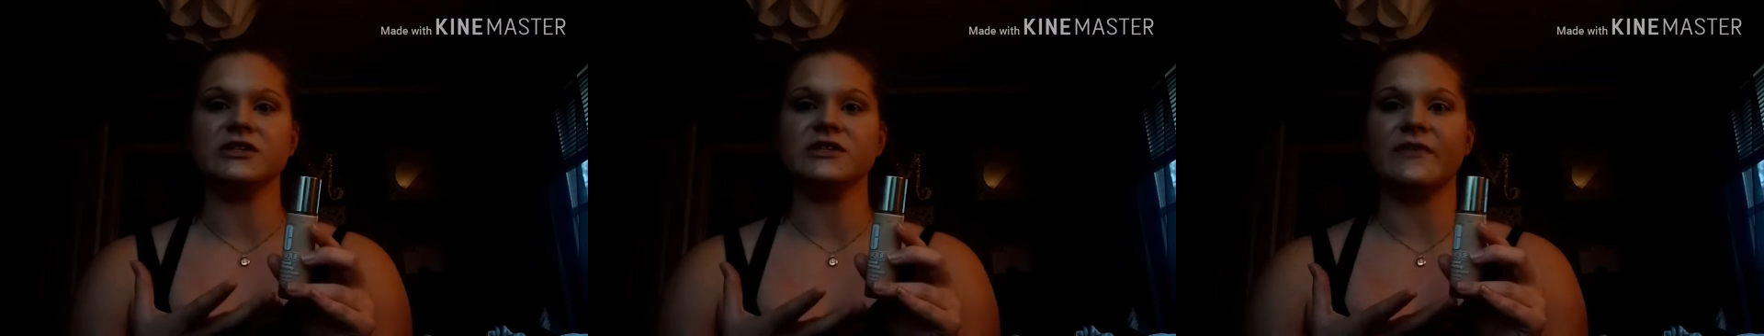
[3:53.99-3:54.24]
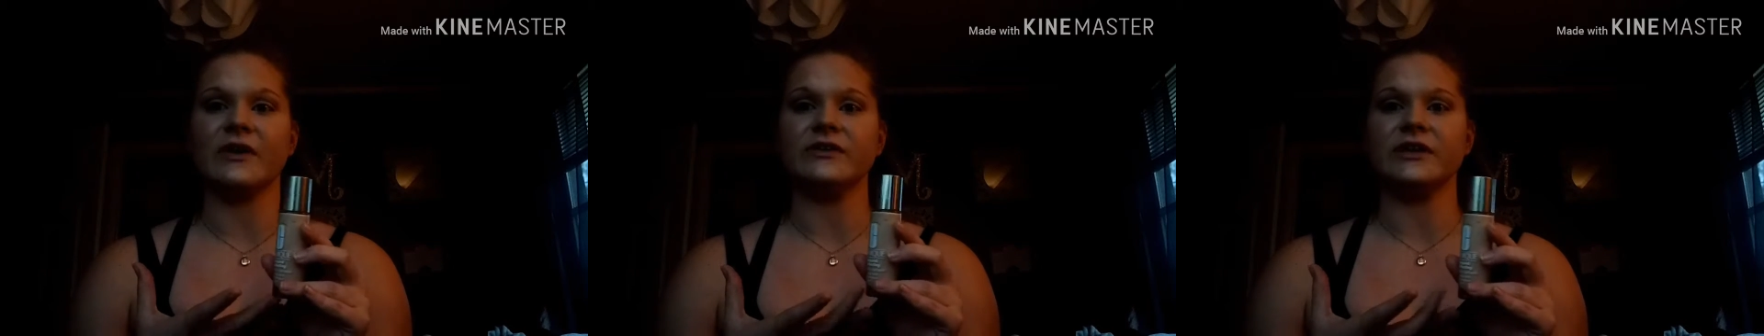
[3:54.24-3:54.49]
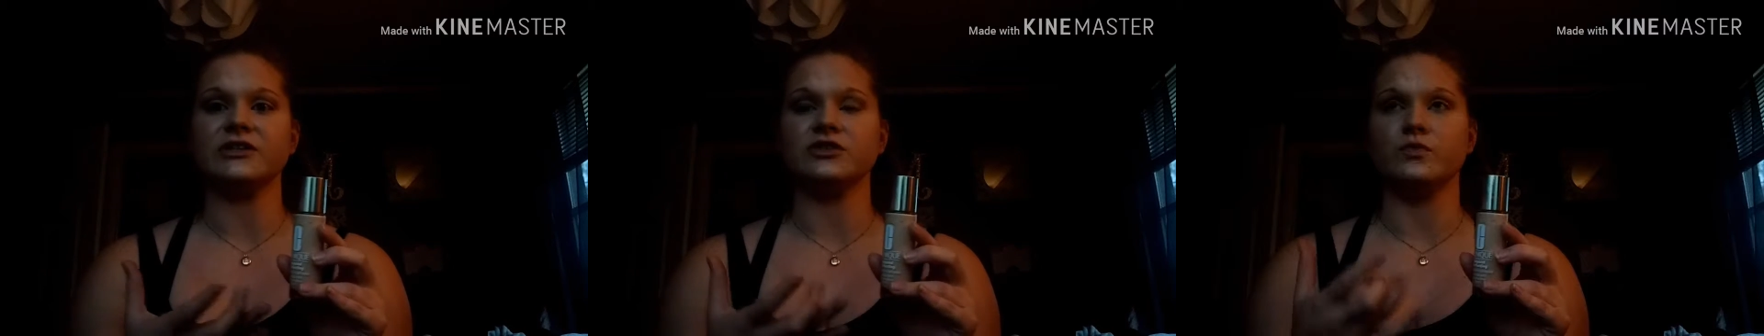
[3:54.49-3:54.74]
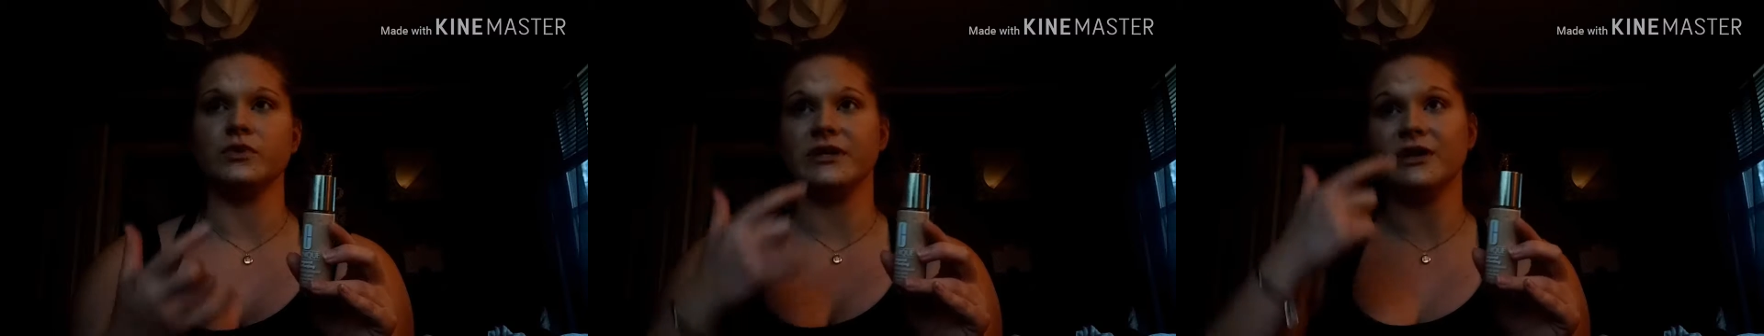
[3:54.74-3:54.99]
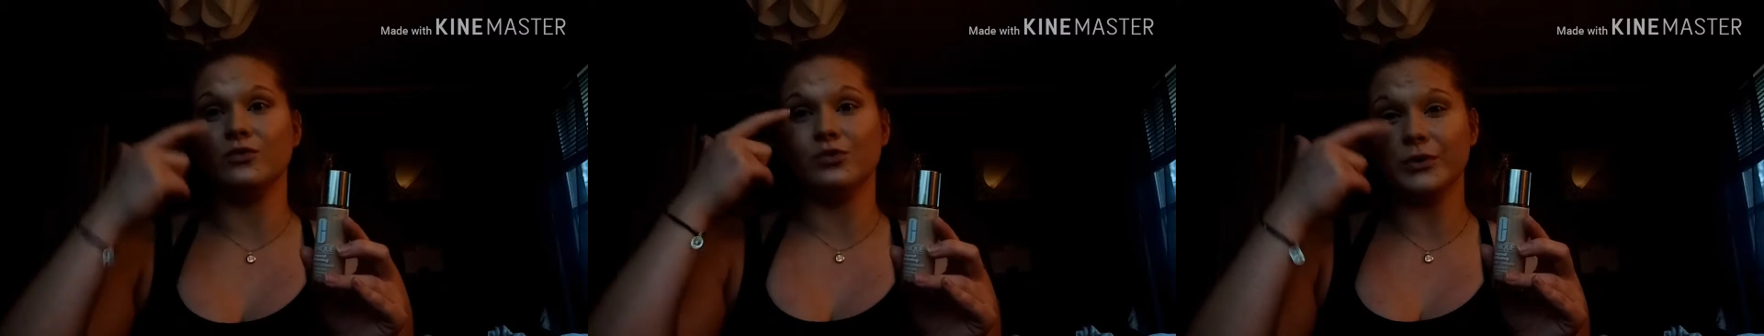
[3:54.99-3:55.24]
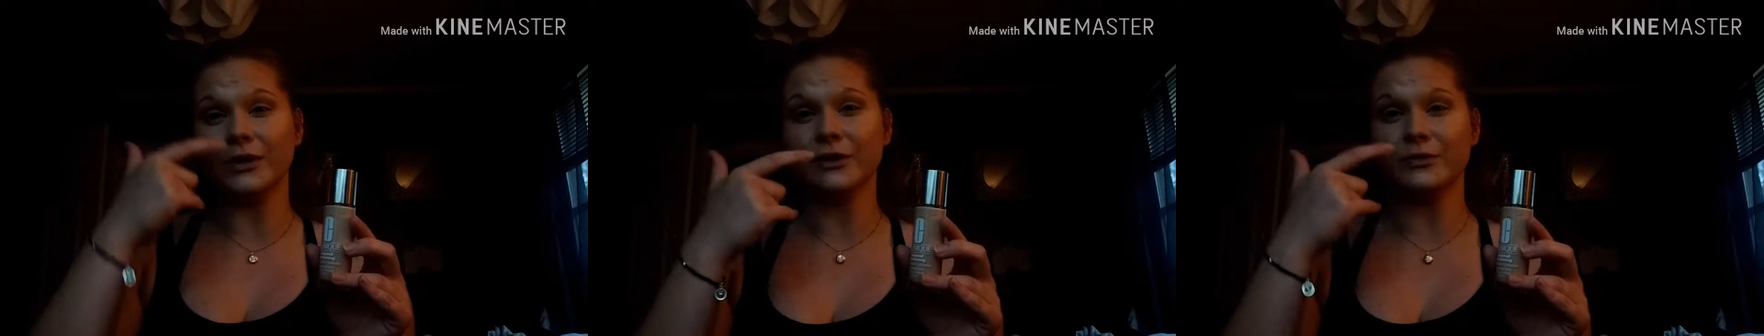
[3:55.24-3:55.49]
This foundation would get
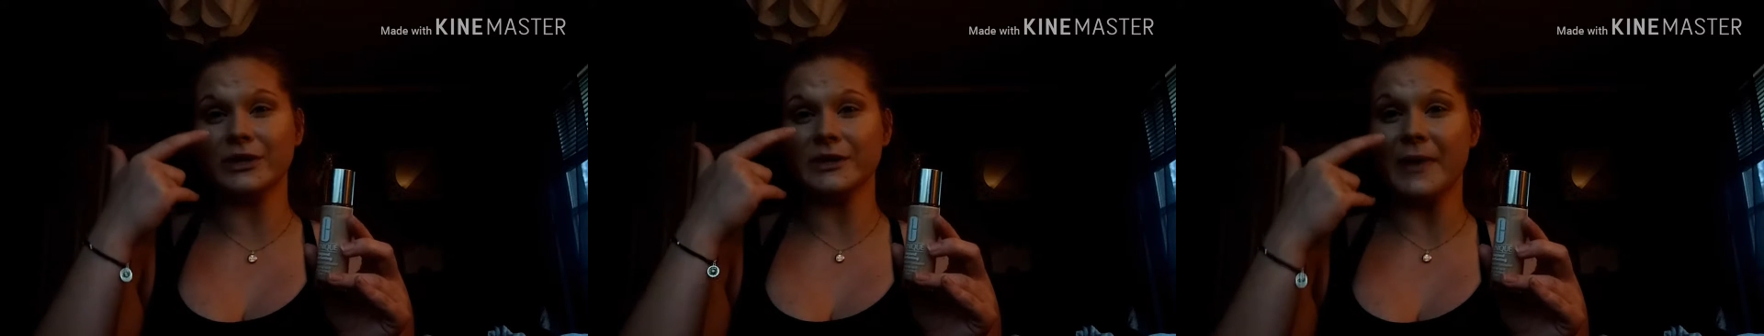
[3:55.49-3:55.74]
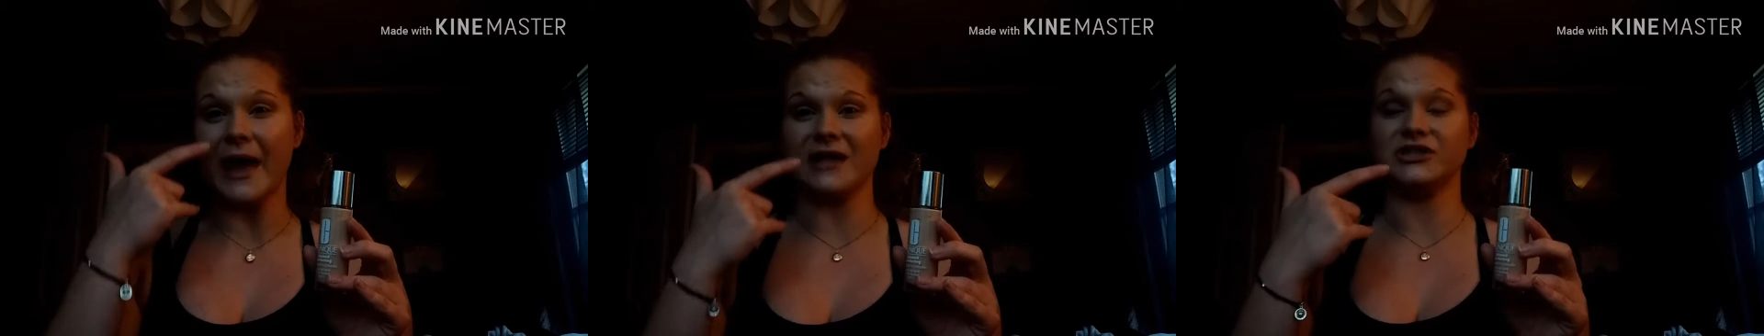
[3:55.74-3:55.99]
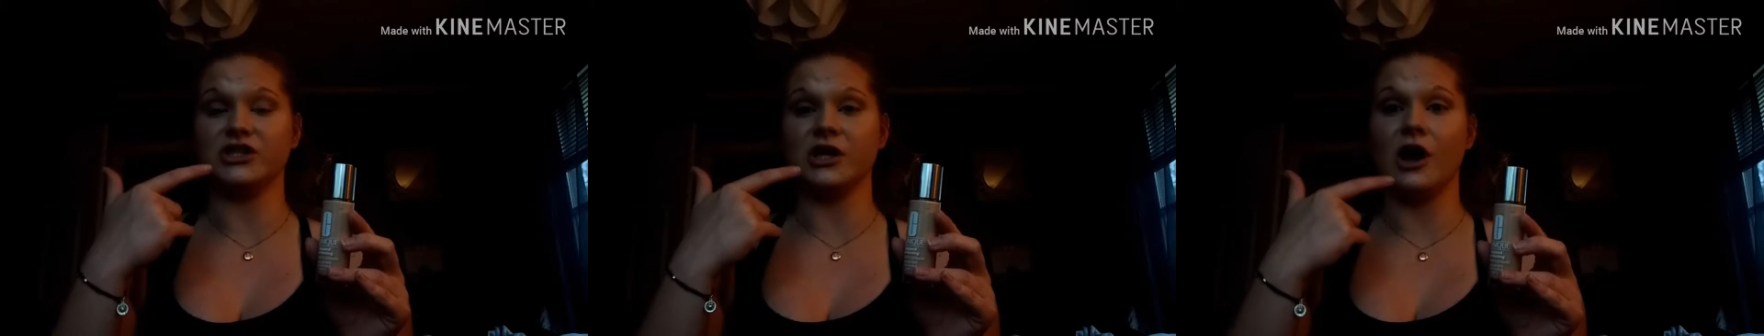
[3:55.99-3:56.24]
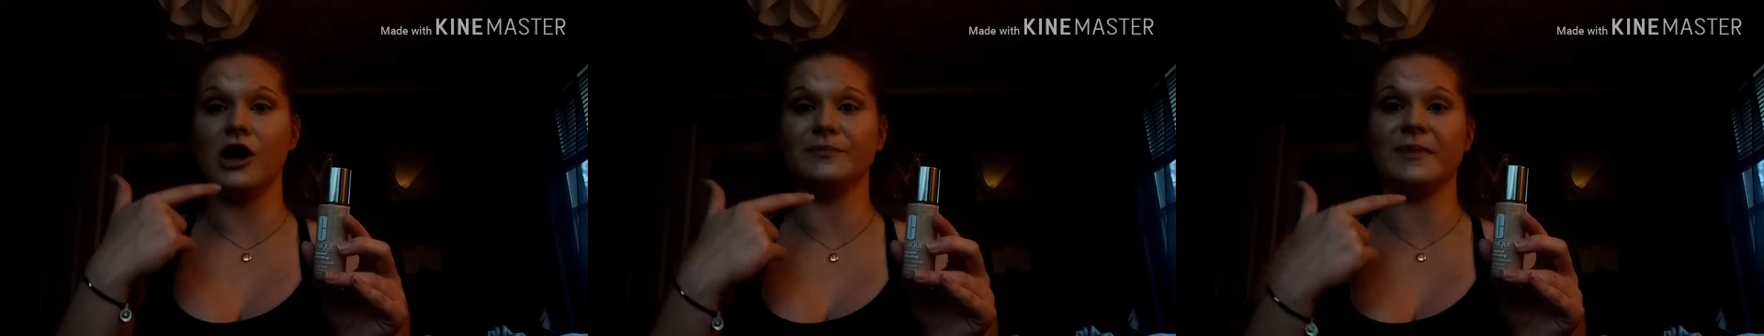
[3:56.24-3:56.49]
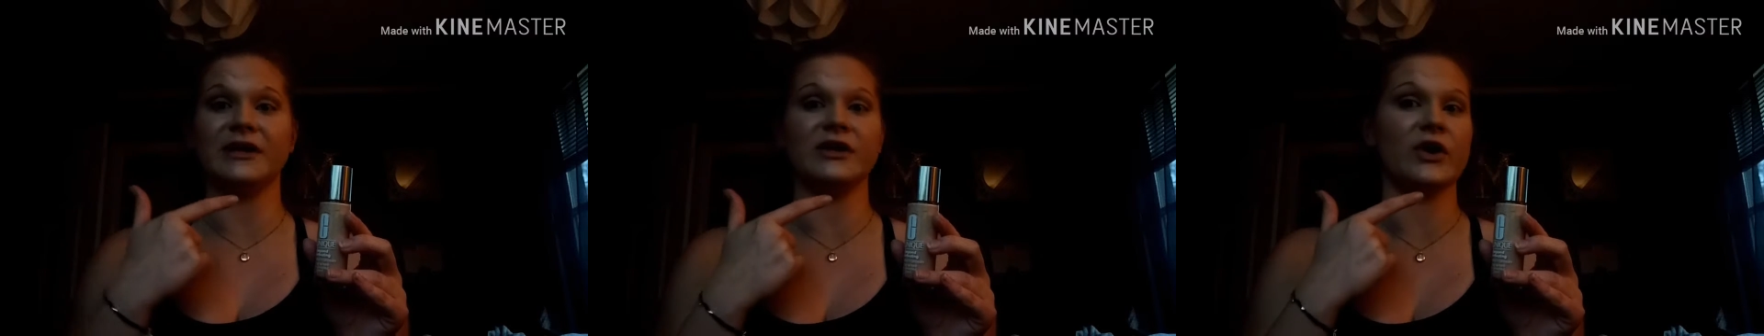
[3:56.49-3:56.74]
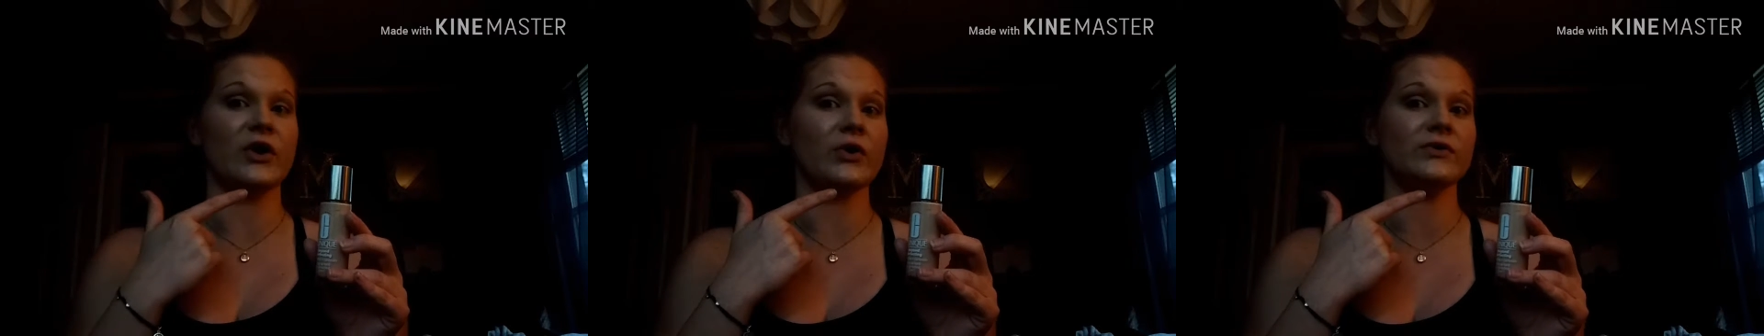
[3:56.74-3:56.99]
really, really patchy on my
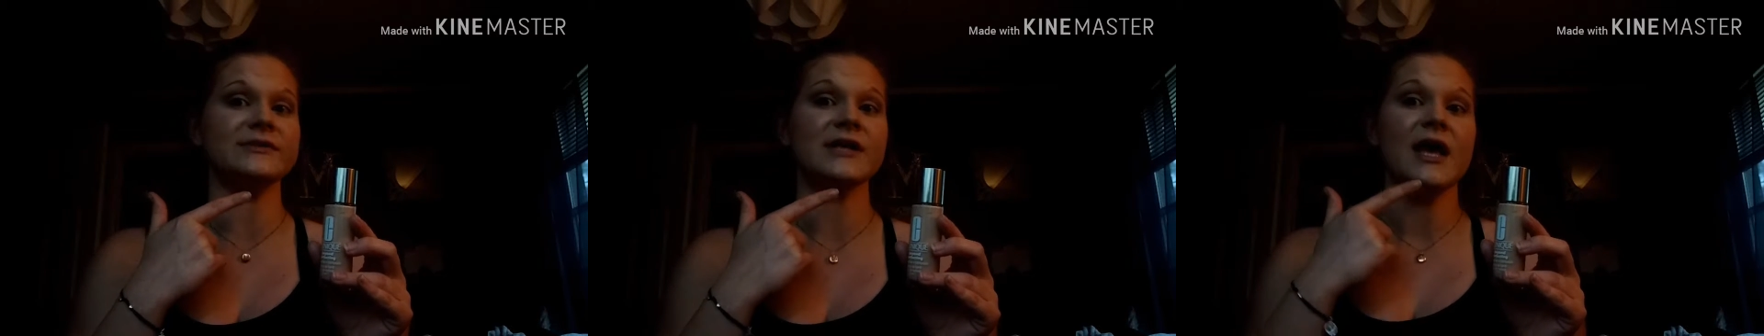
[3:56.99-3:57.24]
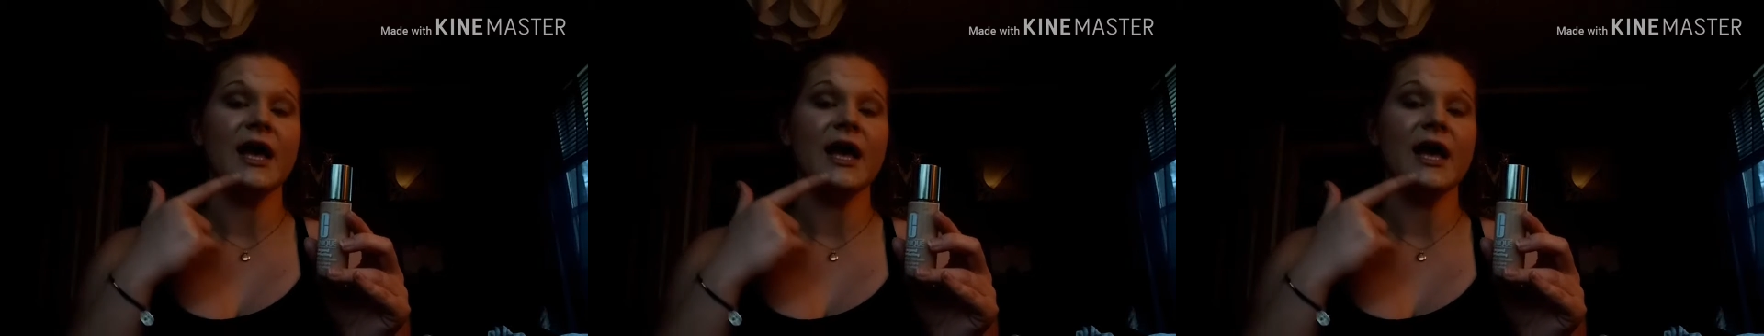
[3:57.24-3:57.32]
nose